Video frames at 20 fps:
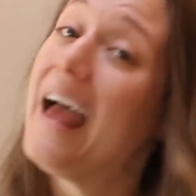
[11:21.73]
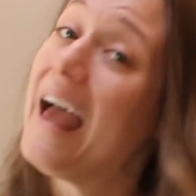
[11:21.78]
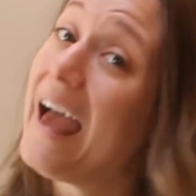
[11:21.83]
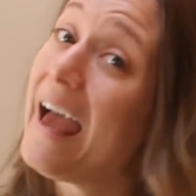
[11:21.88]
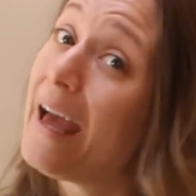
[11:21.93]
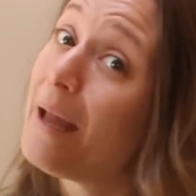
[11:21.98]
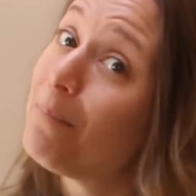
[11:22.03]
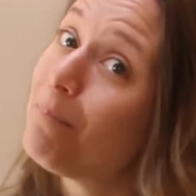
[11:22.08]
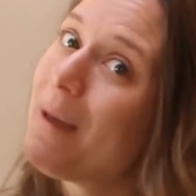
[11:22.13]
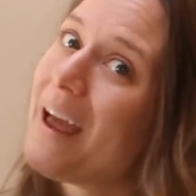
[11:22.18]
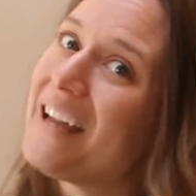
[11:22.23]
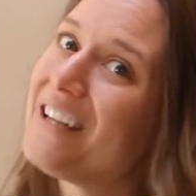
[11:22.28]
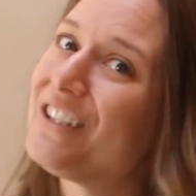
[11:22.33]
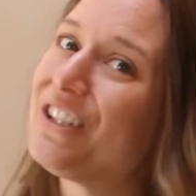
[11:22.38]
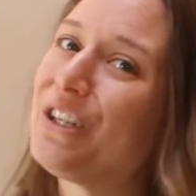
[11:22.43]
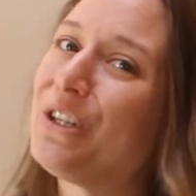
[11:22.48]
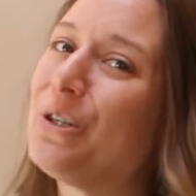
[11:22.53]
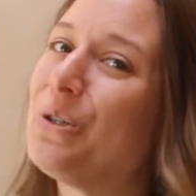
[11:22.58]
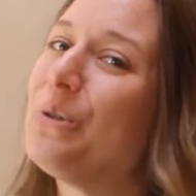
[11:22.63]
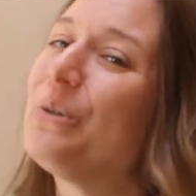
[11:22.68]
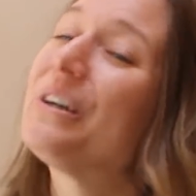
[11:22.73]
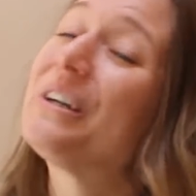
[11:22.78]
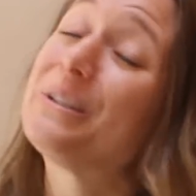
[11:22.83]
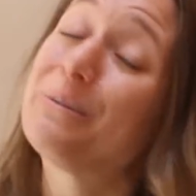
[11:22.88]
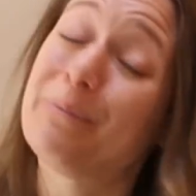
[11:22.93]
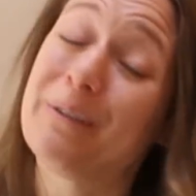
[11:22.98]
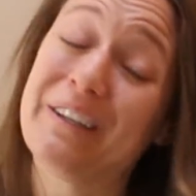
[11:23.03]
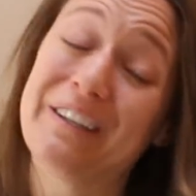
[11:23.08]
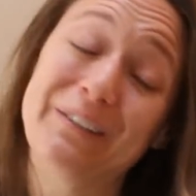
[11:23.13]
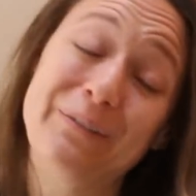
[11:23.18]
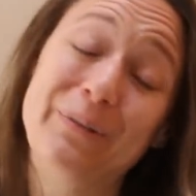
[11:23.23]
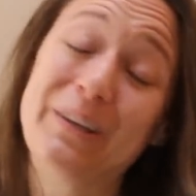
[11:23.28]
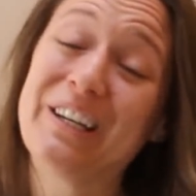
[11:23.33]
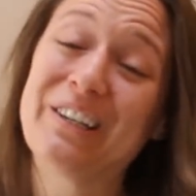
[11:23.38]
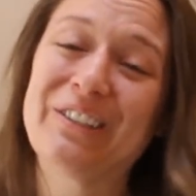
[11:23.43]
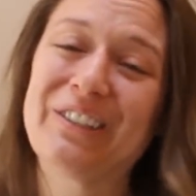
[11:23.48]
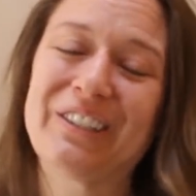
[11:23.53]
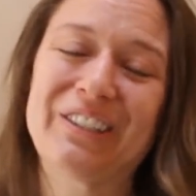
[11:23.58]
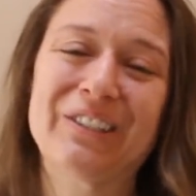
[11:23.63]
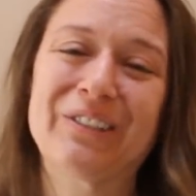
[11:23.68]
And men too, because we, we
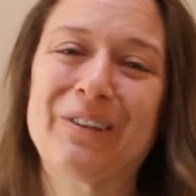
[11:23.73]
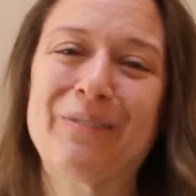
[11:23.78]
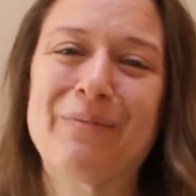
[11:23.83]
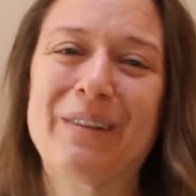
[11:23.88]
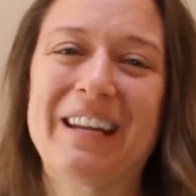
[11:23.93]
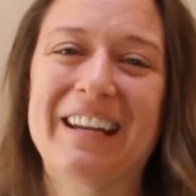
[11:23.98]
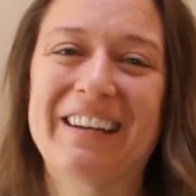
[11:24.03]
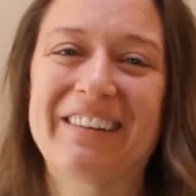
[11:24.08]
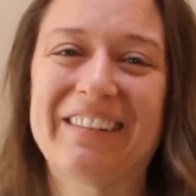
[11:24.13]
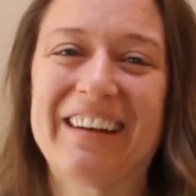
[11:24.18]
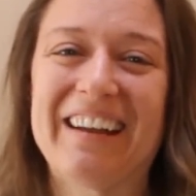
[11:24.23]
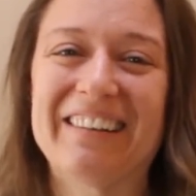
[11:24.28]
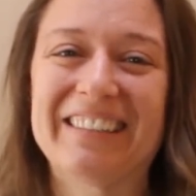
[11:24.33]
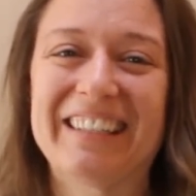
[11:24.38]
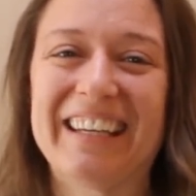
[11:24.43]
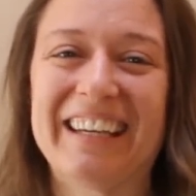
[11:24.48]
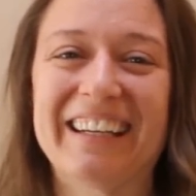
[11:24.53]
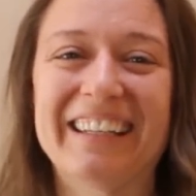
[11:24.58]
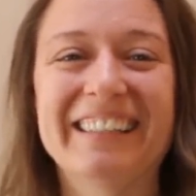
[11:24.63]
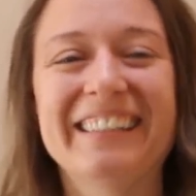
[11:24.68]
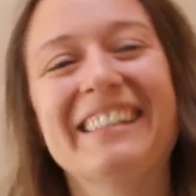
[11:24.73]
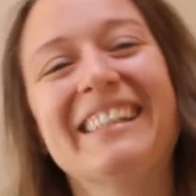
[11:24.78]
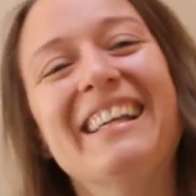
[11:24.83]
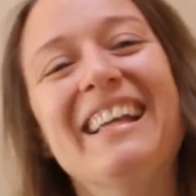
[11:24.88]
don't discriminate around here.